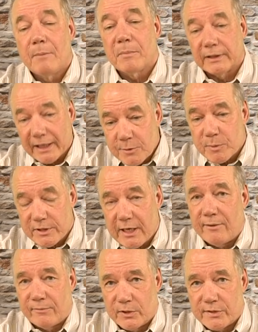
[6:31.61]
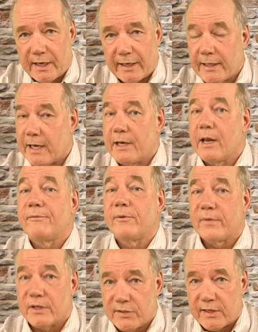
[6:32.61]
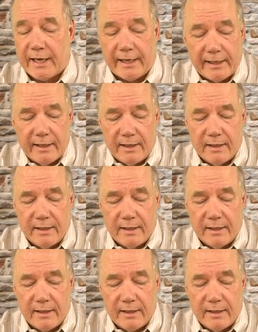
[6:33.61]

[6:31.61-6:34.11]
but let's pretend for a second that enough of us say,